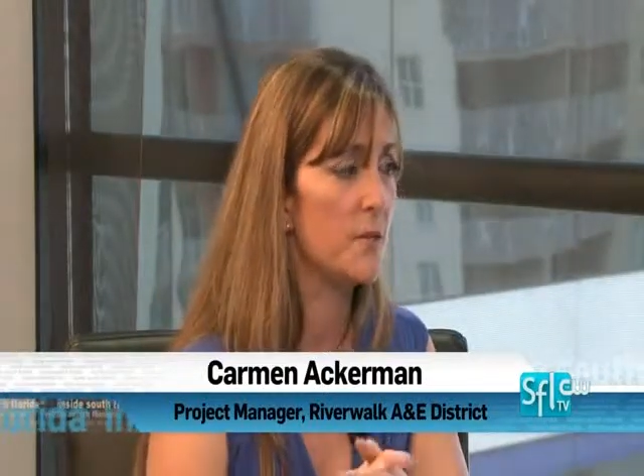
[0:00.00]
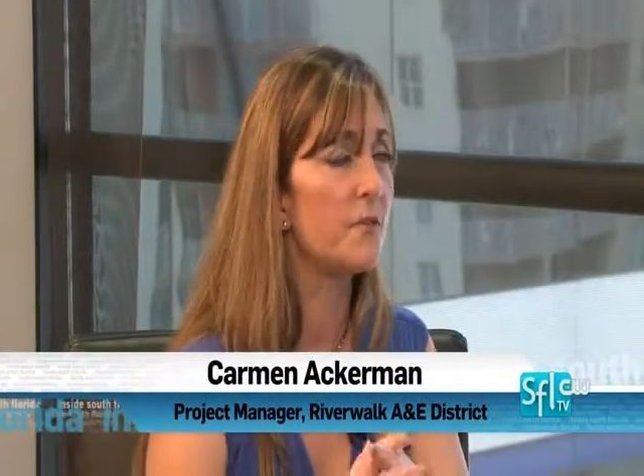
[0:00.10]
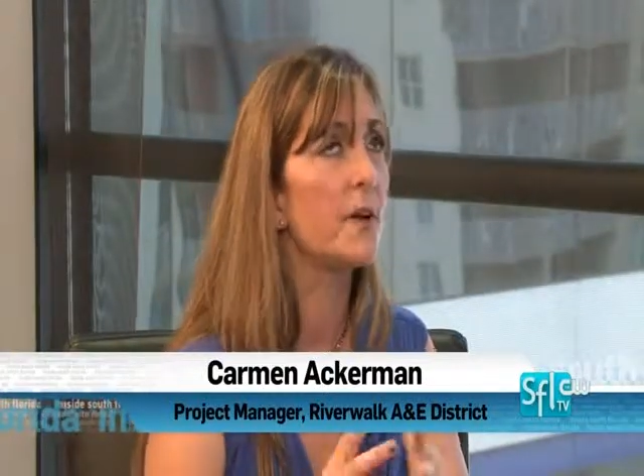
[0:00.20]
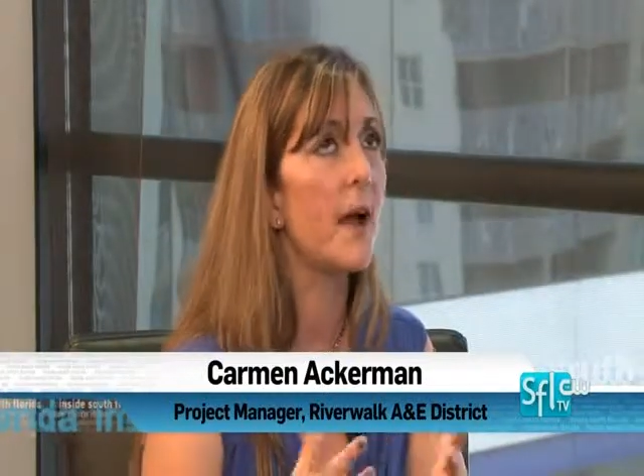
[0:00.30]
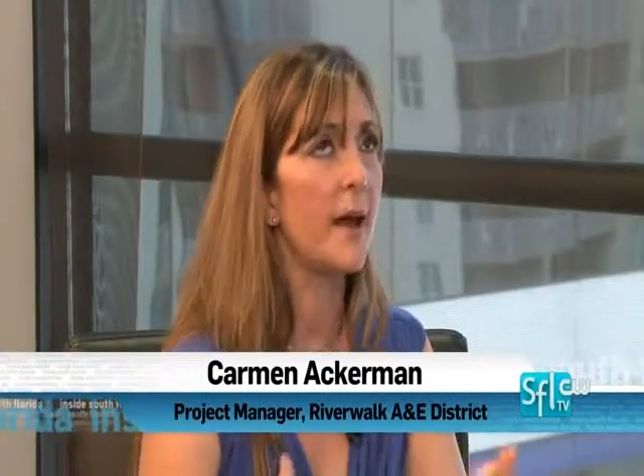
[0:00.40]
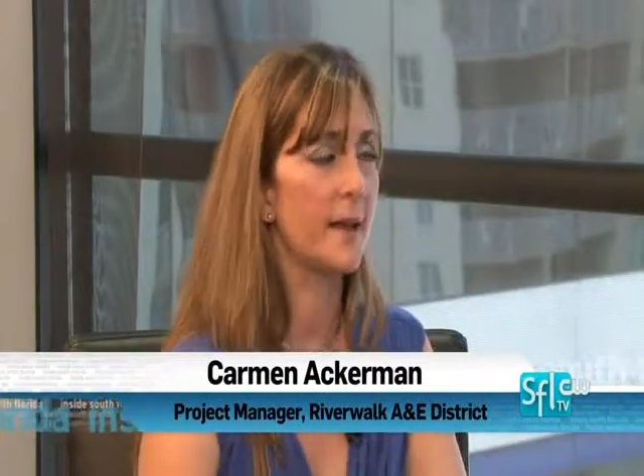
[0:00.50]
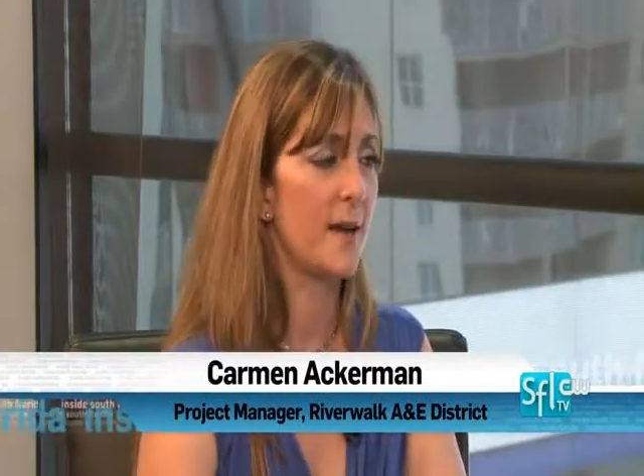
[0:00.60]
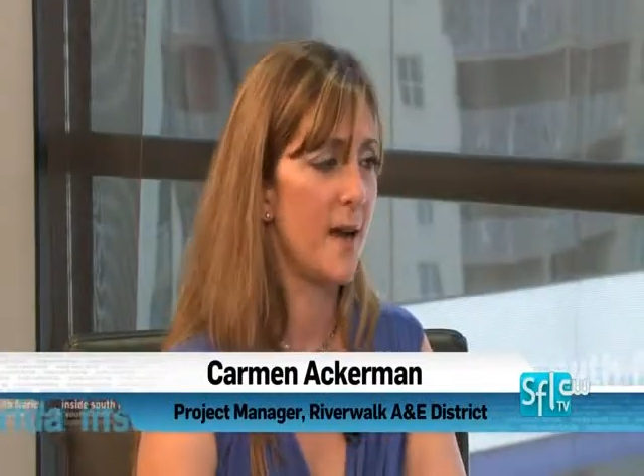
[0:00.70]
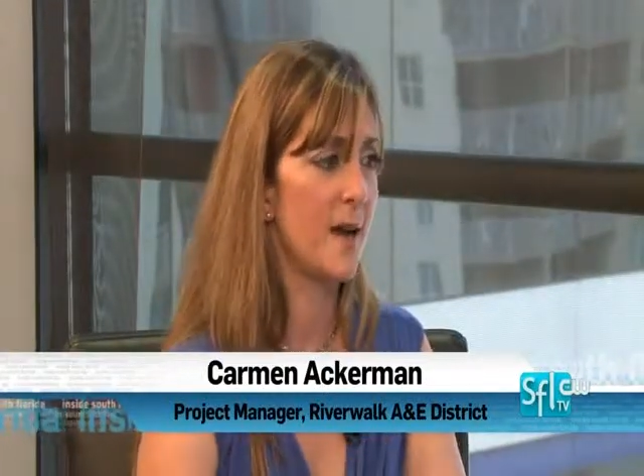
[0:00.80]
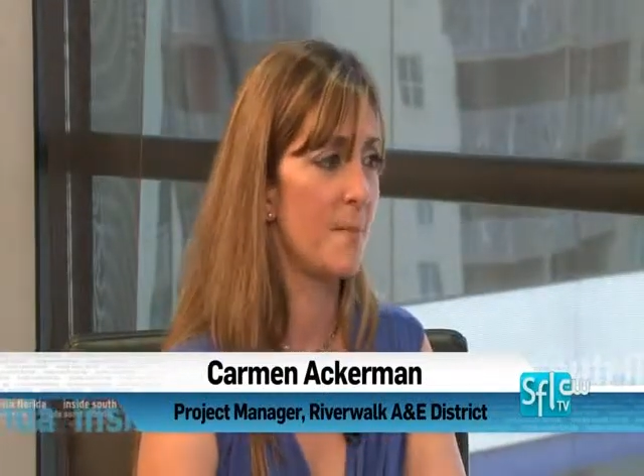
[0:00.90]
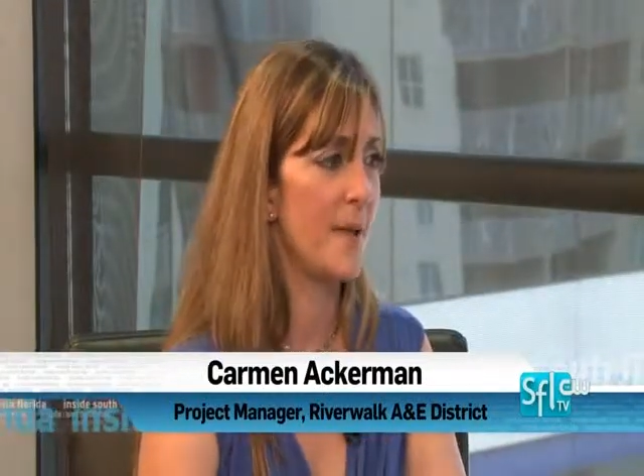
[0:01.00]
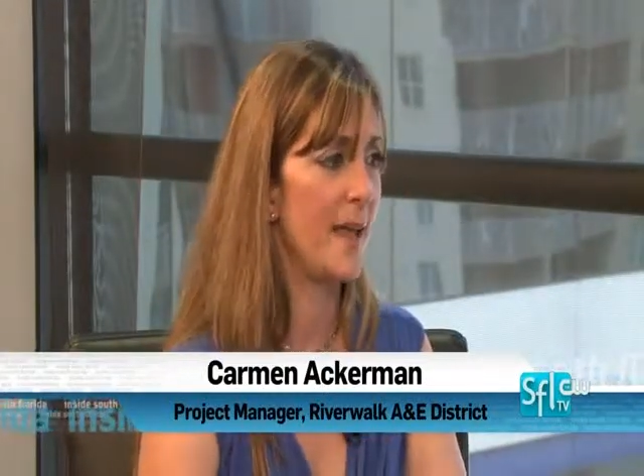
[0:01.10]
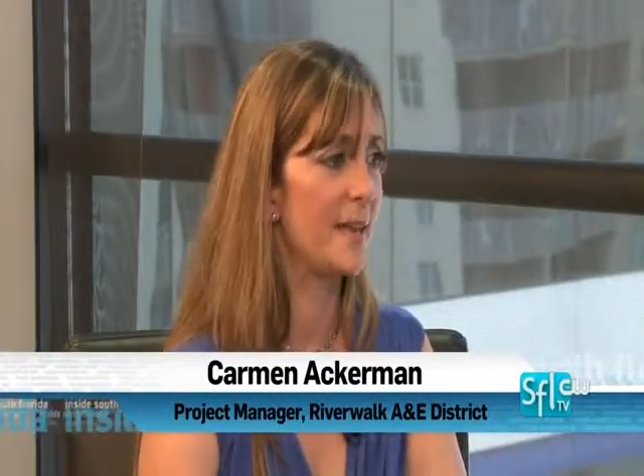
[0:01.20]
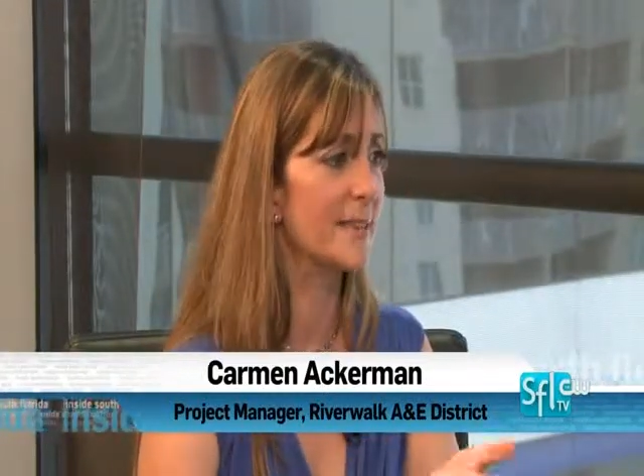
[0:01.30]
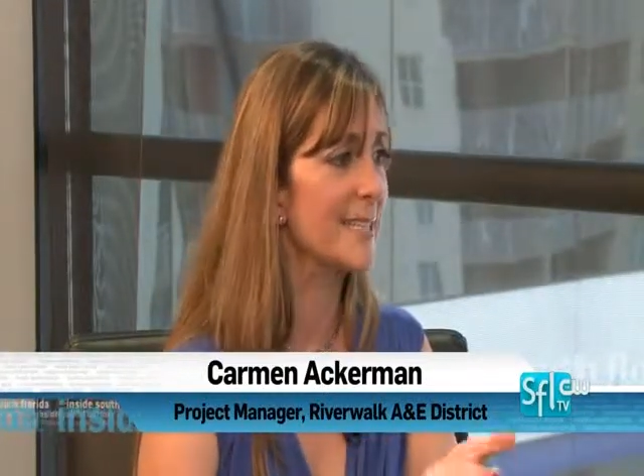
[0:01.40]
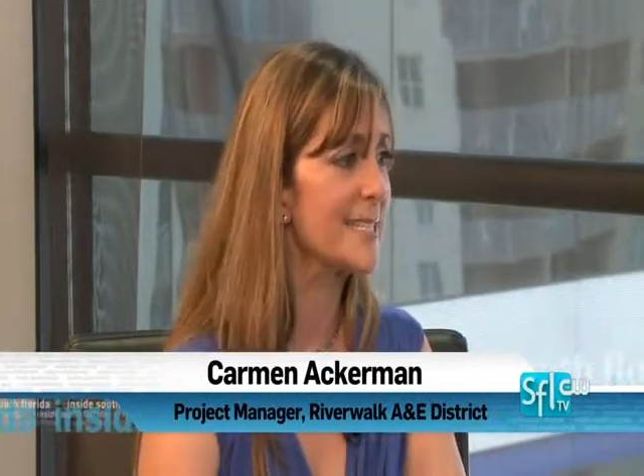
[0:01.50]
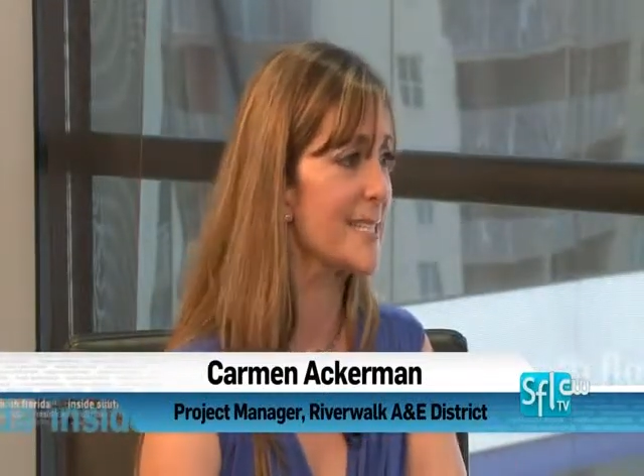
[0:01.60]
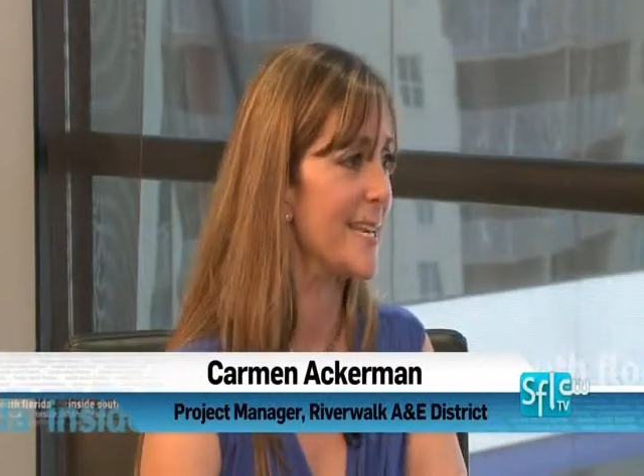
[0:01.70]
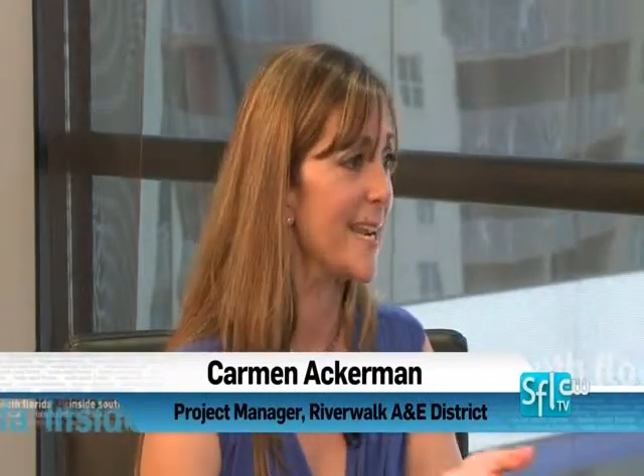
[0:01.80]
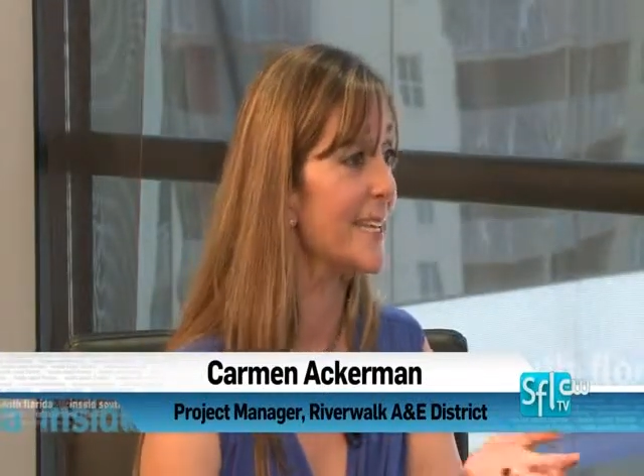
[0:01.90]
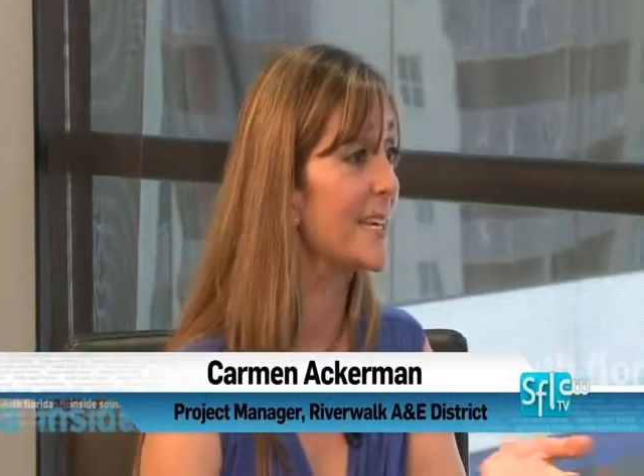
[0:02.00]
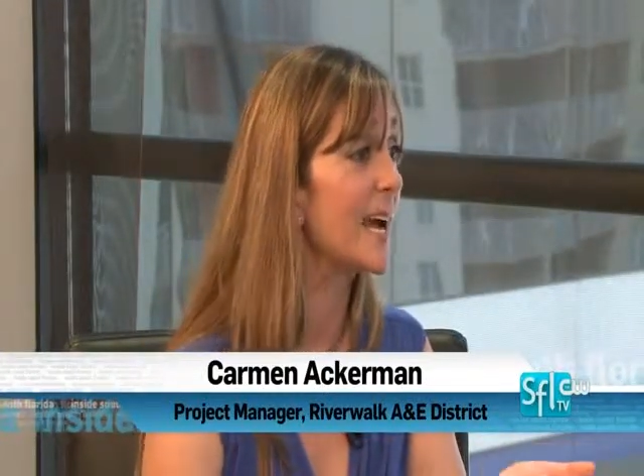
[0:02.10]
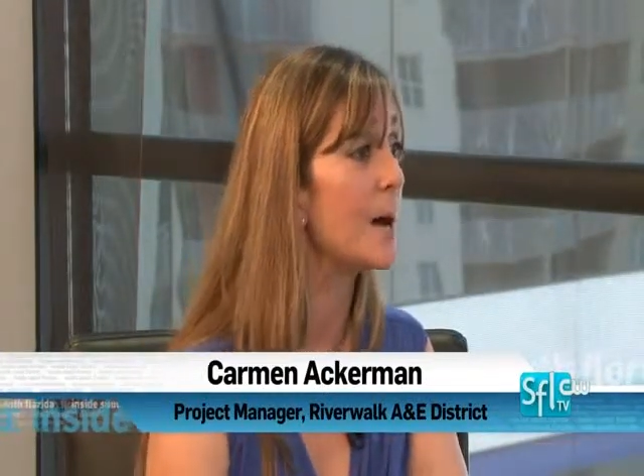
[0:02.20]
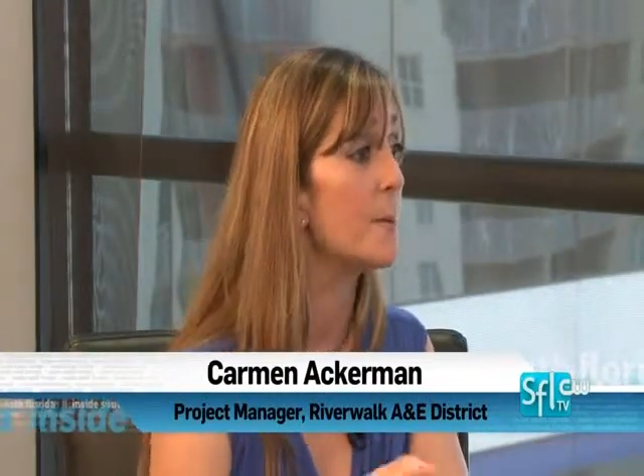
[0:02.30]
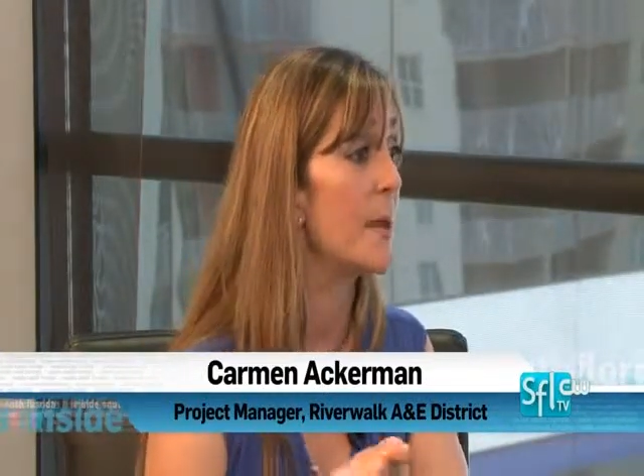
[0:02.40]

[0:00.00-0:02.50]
you've got to come and listen and come